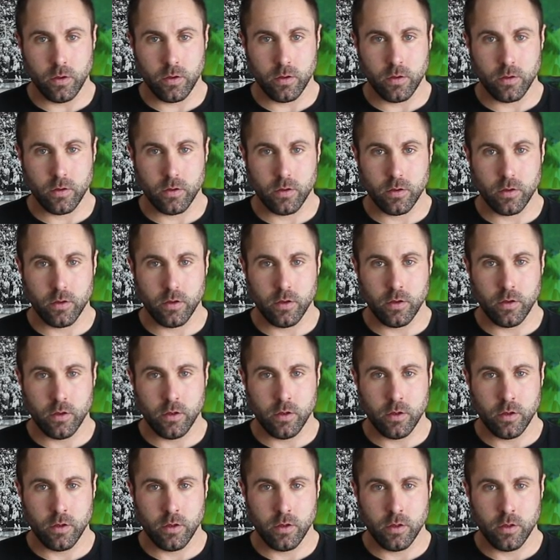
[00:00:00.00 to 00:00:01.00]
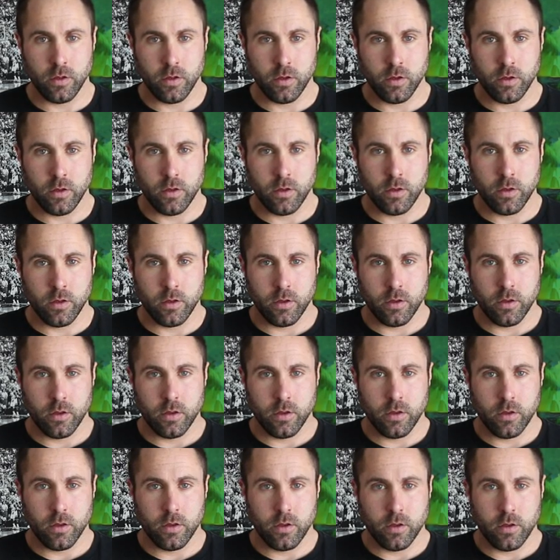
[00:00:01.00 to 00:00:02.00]

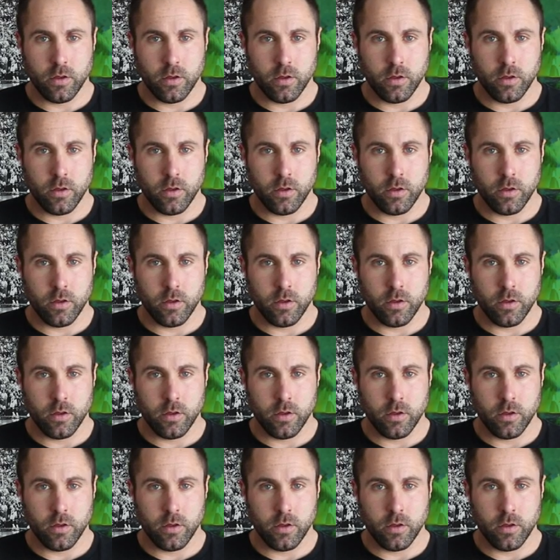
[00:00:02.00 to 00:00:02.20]
No one is speaking in this clip.